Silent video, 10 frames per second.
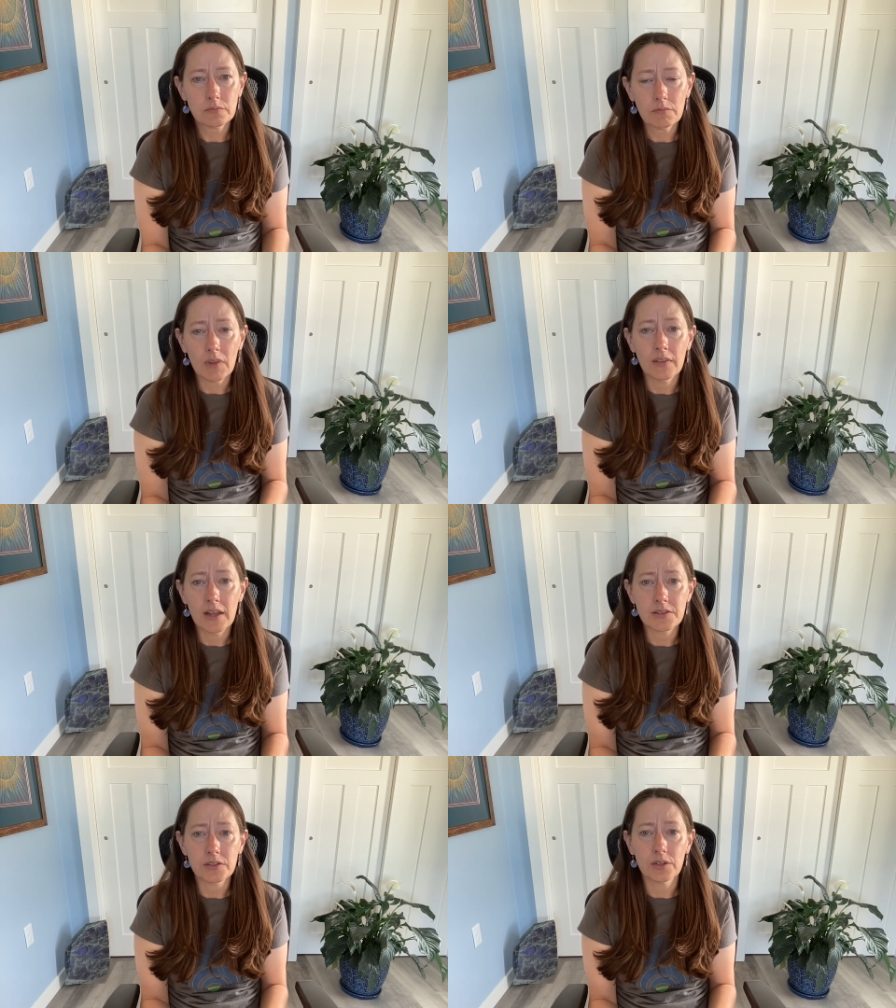And
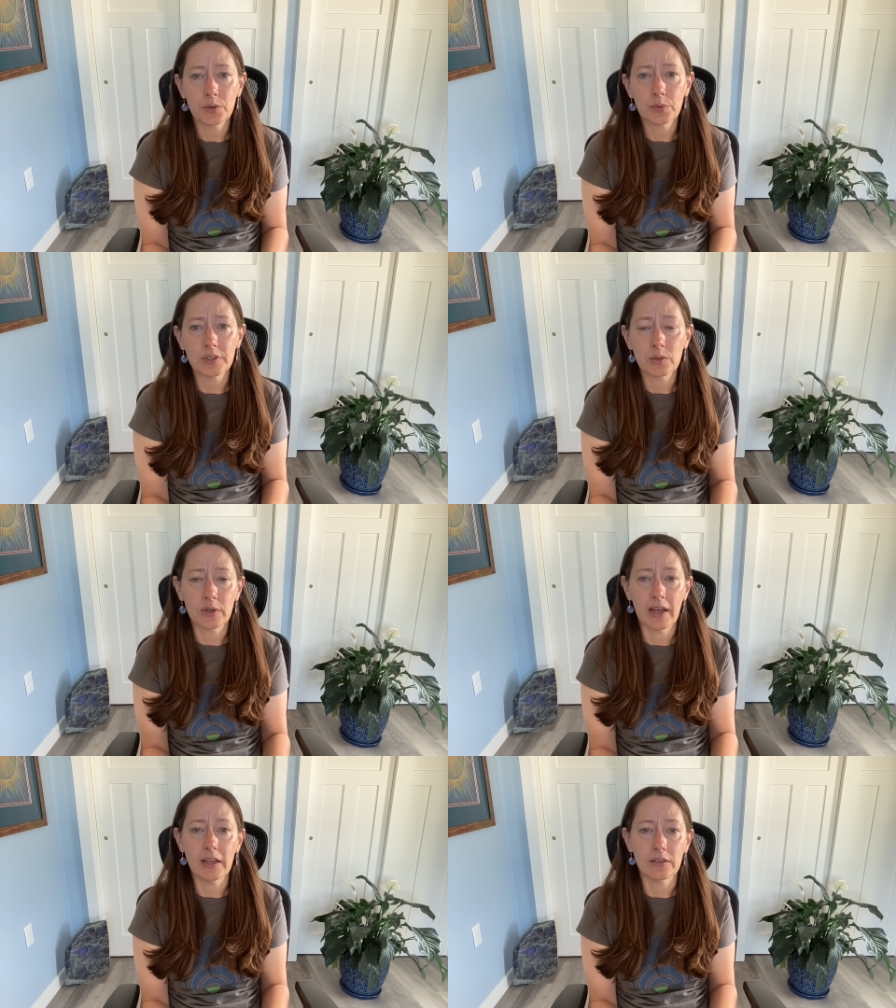that's, really what
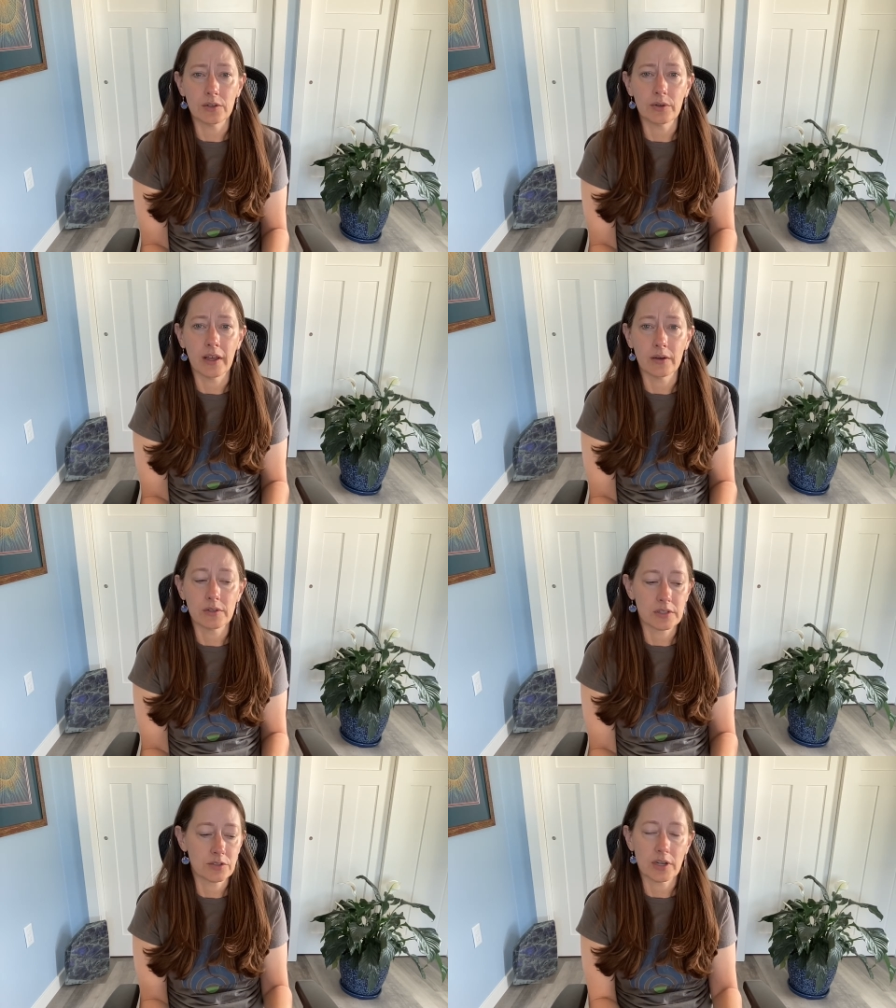I do now is
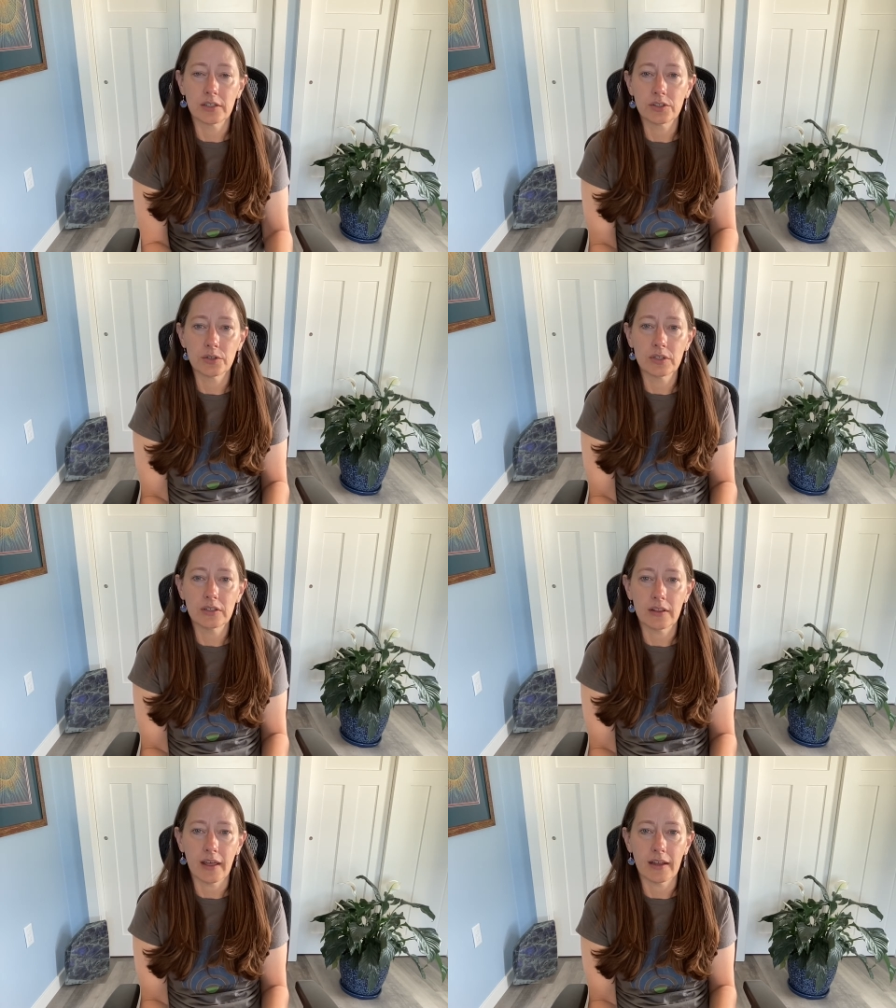I try to tune into
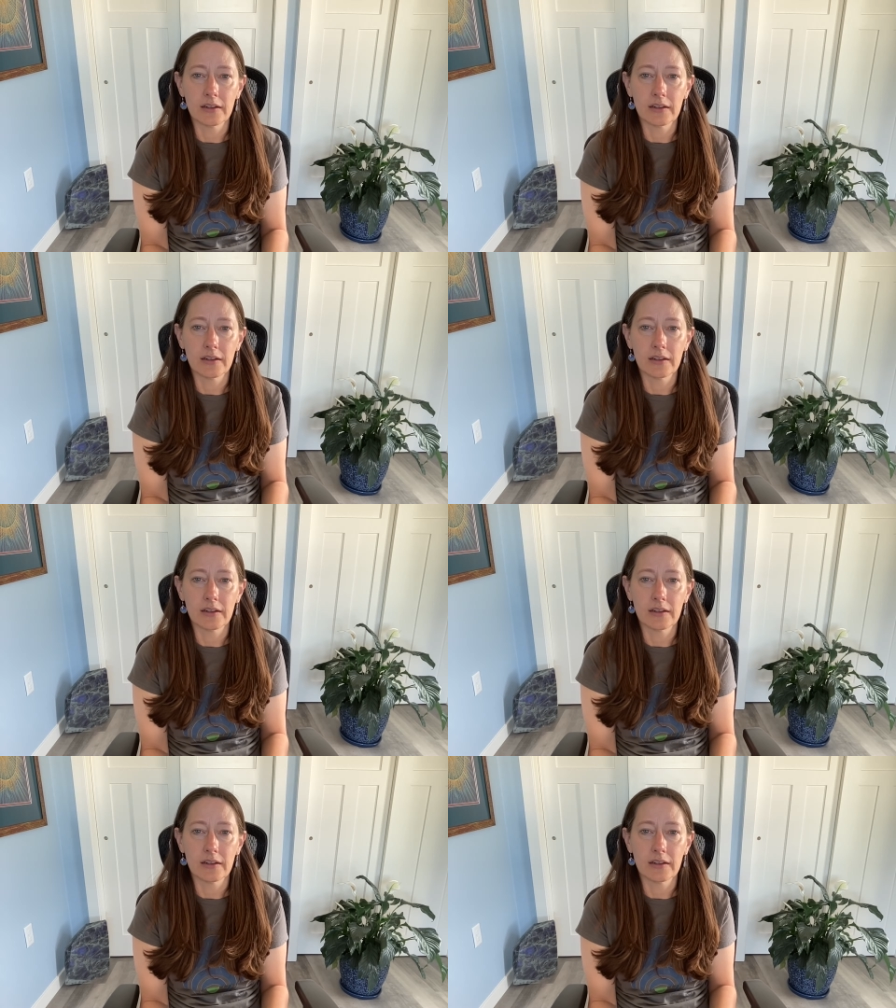that.